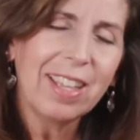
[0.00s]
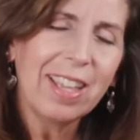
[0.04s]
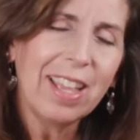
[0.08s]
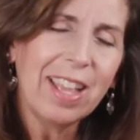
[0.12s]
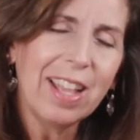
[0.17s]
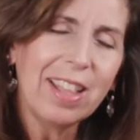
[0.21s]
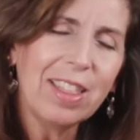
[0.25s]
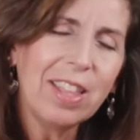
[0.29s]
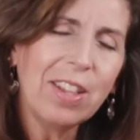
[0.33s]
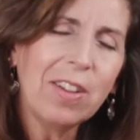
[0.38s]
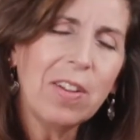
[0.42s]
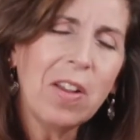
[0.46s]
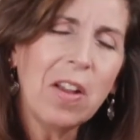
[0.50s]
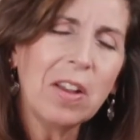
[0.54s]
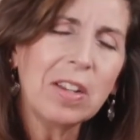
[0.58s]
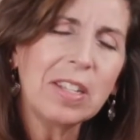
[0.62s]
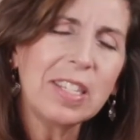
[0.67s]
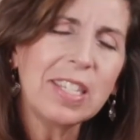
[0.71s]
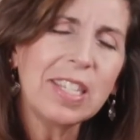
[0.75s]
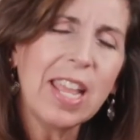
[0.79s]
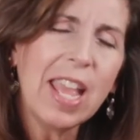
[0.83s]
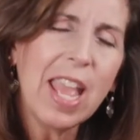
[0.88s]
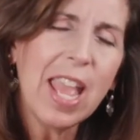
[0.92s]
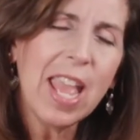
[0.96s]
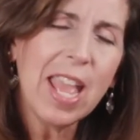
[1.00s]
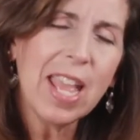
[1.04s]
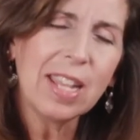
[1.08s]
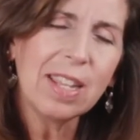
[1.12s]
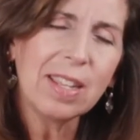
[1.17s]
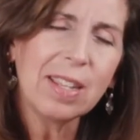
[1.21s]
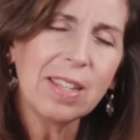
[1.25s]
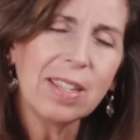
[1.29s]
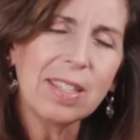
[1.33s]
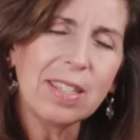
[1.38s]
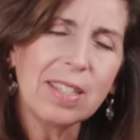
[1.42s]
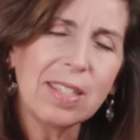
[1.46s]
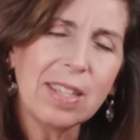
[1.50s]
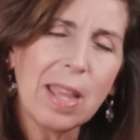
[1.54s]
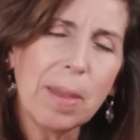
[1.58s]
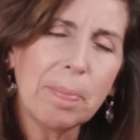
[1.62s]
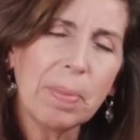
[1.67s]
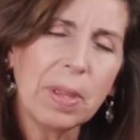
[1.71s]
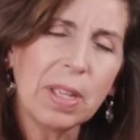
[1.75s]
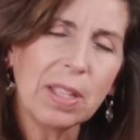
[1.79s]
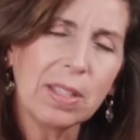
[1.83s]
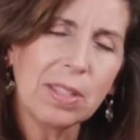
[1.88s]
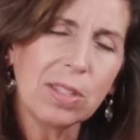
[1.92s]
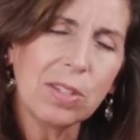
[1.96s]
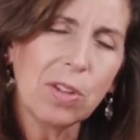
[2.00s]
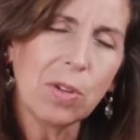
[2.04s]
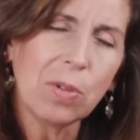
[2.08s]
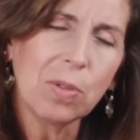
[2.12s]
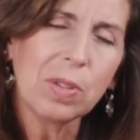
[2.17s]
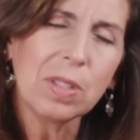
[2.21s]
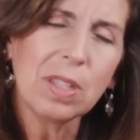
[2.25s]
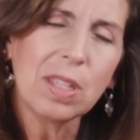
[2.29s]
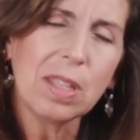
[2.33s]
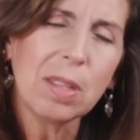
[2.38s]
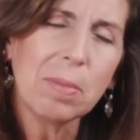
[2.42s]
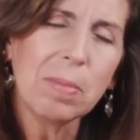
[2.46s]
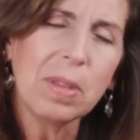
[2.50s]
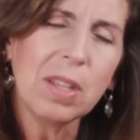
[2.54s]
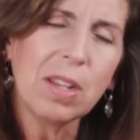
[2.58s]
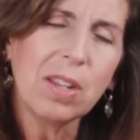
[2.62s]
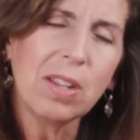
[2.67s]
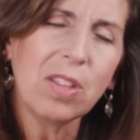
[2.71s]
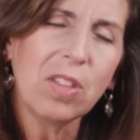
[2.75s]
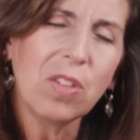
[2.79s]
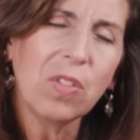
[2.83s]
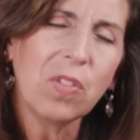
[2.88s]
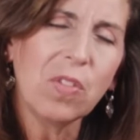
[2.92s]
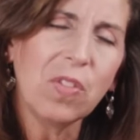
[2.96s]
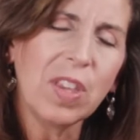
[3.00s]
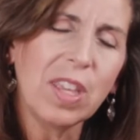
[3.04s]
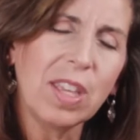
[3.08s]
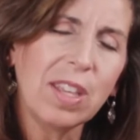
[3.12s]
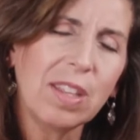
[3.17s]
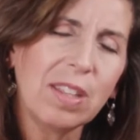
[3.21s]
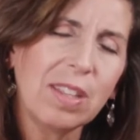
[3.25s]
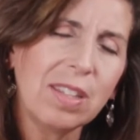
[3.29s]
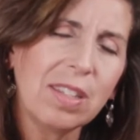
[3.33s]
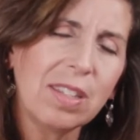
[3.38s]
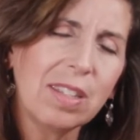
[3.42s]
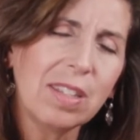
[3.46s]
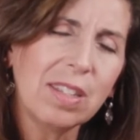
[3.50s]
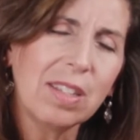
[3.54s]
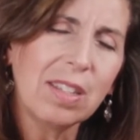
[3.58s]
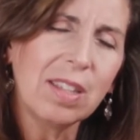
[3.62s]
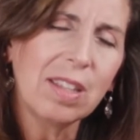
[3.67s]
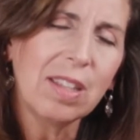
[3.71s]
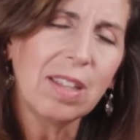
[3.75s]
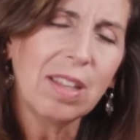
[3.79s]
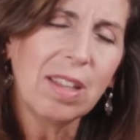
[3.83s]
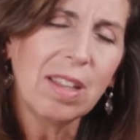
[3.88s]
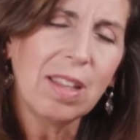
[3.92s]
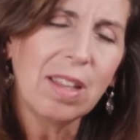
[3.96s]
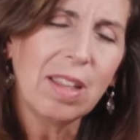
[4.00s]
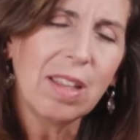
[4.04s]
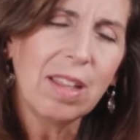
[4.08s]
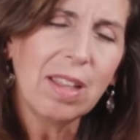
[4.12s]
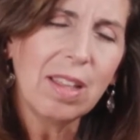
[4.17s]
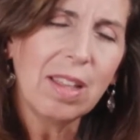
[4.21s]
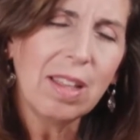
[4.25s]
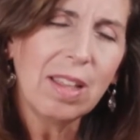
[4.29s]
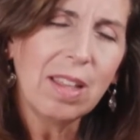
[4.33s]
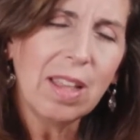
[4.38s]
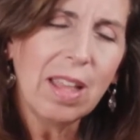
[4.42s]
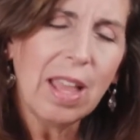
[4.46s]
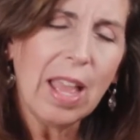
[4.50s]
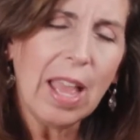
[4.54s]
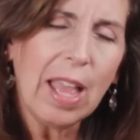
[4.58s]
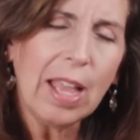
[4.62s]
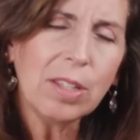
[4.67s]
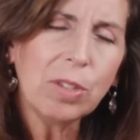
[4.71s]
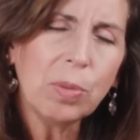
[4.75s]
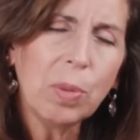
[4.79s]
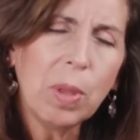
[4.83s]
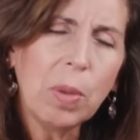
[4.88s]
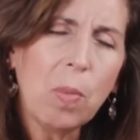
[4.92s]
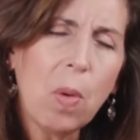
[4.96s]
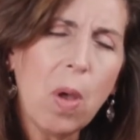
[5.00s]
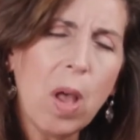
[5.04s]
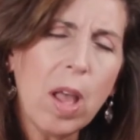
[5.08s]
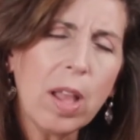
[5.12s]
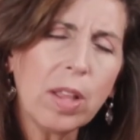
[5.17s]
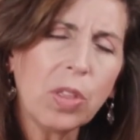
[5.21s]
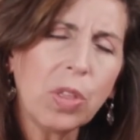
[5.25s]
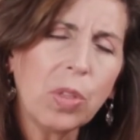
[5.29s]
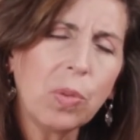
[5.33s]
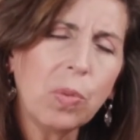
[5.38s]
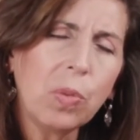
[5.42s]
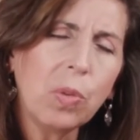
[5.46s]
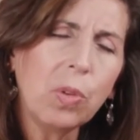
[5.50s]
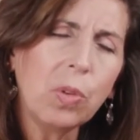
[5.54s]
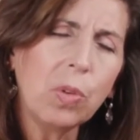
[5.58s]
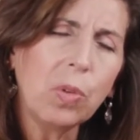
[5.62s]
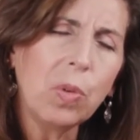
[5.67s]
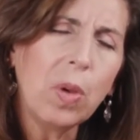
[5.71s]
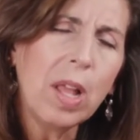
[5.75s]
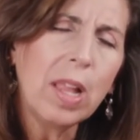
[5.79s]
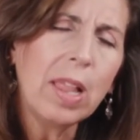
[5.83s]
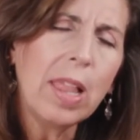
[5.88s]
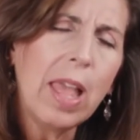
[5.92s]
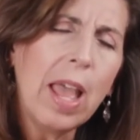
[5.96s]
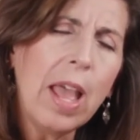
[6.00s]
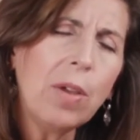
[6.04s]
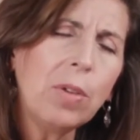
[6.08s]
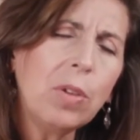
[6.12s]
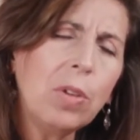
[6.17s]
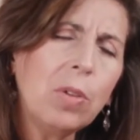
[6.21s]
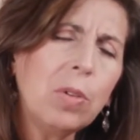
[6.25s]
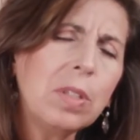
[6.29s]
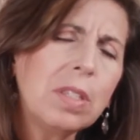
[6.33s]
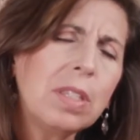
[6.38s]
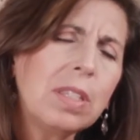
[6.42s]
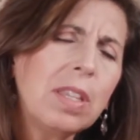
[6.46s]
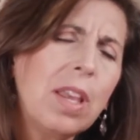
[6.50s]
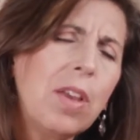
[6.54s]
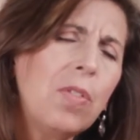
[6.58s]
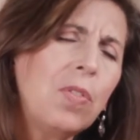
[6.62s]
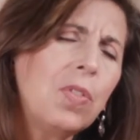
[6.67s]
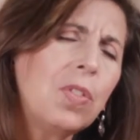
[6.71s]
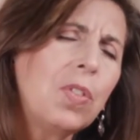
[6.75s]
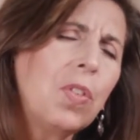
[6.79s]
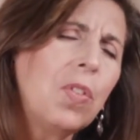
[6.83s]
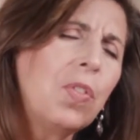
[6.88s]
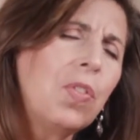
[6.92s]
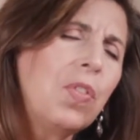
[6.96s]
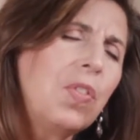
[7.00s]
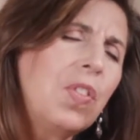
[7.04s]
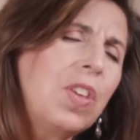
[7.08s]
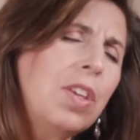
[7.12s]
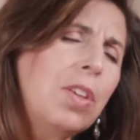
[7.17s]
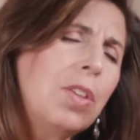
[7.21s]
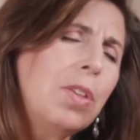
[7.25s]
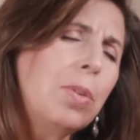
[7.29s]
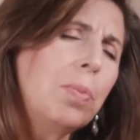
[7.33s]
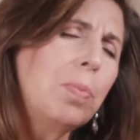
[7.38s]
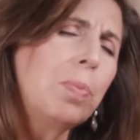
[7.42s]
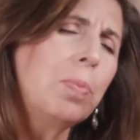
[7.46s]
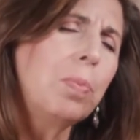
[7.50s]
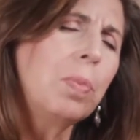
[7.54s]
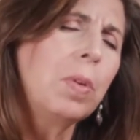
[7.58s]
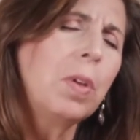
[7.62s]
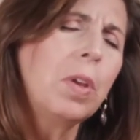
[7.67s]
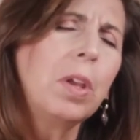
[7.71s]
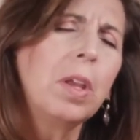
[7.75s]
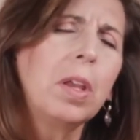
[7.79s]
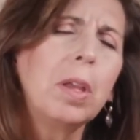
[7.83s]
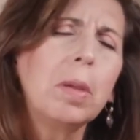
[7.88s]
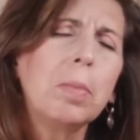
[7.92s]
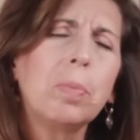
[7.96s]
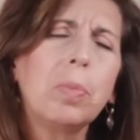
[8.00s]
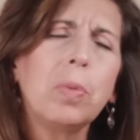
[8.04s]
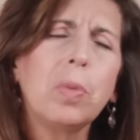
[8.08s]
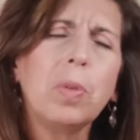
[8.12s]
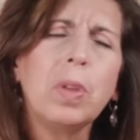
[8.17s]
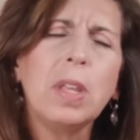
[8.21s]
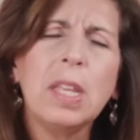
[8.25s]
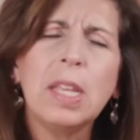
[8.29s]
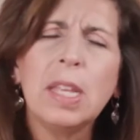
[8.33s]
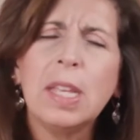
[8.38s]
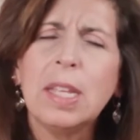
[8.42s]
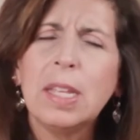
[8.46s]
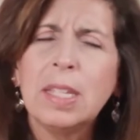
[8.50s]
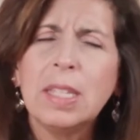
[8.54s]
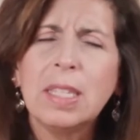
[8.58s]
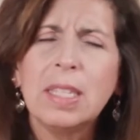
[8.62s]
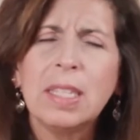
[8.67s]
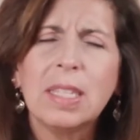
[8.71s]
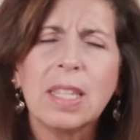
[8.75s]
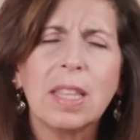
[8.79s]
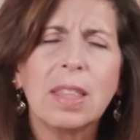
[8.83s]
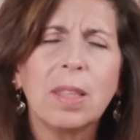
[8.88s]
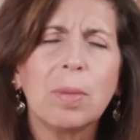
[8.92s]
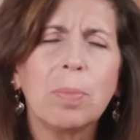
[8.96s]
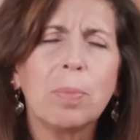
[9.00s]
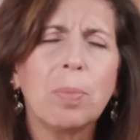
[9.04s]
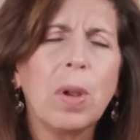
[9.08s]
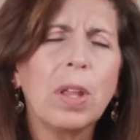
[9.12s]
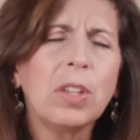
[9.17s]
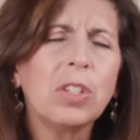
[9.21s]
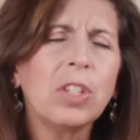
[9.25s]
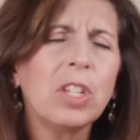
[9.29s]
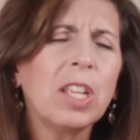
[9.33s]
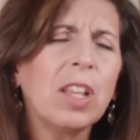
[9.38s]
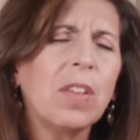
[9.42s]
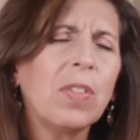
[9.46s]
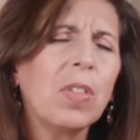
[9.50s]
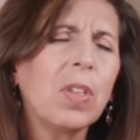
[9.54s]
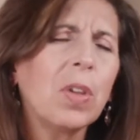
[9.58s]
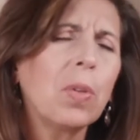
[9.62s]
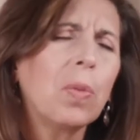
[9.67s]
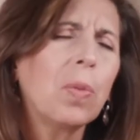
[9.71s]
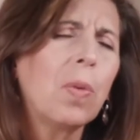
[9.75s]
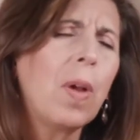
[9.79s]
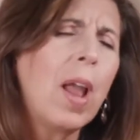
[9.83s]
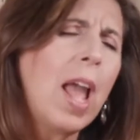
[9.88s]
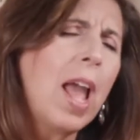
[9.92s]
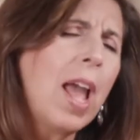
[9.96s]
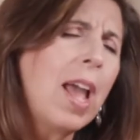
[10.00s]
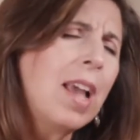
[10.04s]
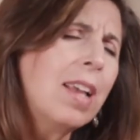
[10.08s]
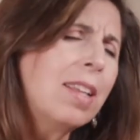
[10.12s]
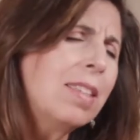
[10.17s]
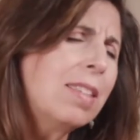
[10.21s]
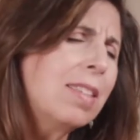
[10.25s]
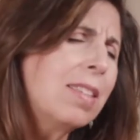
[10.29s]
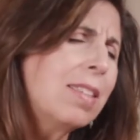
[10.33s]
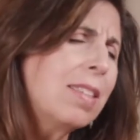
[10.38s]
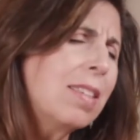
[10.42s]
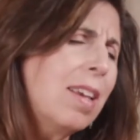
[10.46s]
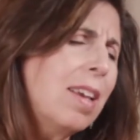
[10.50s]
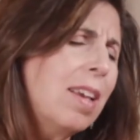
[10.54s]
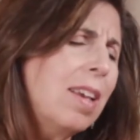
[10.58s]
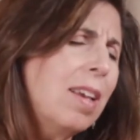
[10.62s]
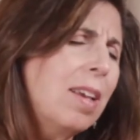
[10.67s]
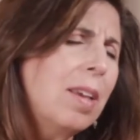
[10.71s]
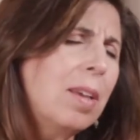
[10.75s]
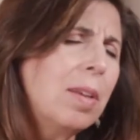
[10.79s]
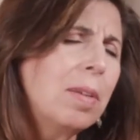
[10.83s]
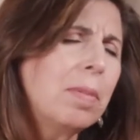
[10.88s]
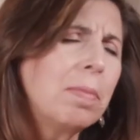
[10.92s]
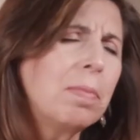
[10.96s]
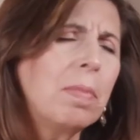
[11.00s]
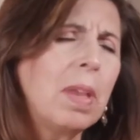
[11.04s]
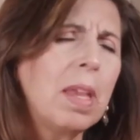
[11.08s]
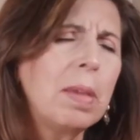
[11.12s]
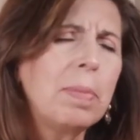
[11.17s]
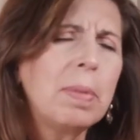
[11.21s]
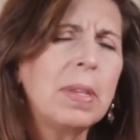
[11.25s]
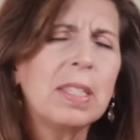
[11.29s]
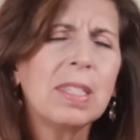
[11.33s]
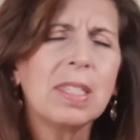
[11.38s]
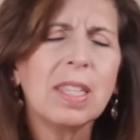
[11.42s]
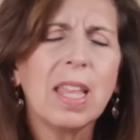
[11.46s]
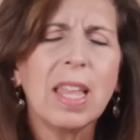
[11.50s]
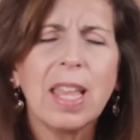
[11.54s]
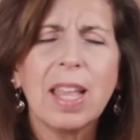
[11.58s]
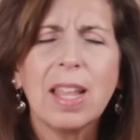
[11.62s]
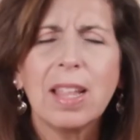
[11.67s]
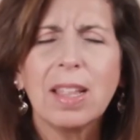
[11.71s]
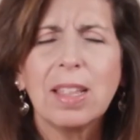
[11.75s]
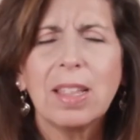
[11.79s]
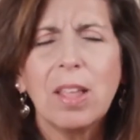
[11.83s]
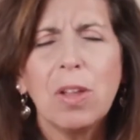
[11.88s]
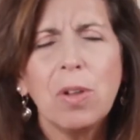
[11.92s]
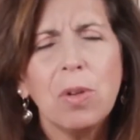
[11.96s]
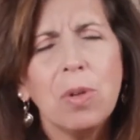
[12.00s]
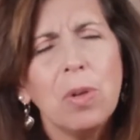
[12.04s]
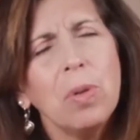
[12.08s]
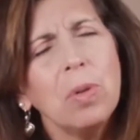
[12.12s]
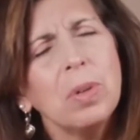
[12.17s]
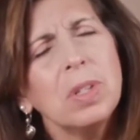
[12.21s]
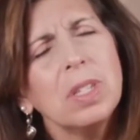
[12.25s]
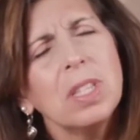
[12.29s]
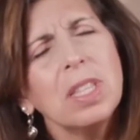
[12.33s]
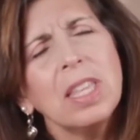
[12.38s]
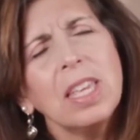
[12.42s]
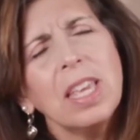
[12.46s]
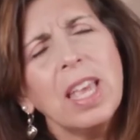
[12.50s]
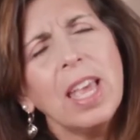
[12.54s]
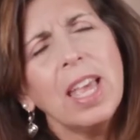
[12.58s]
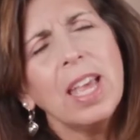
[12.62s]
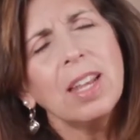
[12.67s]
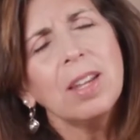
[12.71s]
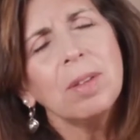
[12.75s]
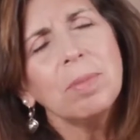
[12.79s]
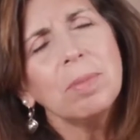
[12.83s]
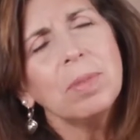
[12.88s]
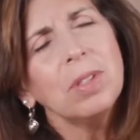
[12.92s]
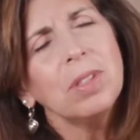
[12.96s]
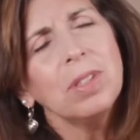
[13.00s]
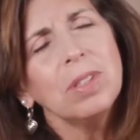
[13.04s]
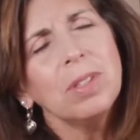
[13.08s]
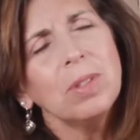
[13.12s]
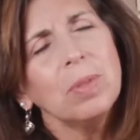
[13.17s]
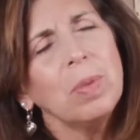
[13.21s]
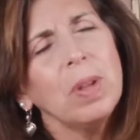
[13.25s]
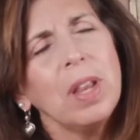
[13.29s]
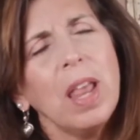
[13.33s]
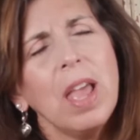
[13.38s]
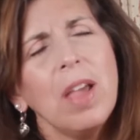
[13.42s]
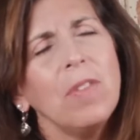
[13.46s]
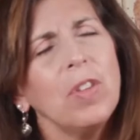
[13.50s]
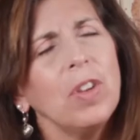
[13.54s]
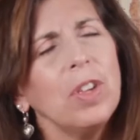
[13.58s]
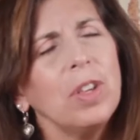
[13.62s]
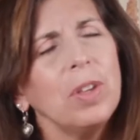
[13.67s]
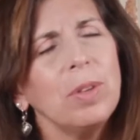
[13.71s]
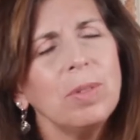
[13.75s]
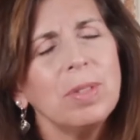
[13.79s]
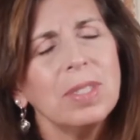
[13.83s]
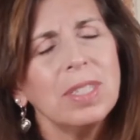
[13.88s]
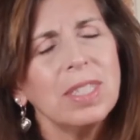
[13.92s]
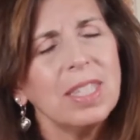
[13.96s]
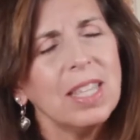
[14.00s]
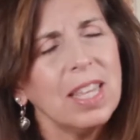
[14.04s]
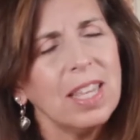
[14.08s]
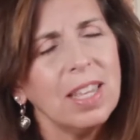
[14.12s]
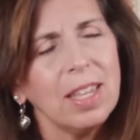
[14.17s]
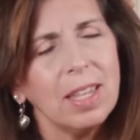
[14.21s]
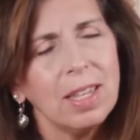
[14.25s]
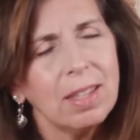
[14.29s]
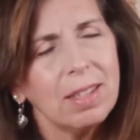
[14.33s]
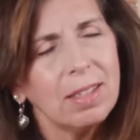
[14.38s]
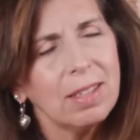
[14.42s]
And there are 10 stepping stones in the middle of the field. As we walk through, allow yourself to feel the breeze and the brushing of the grass. Maybe say hello to the animals, whatever you see.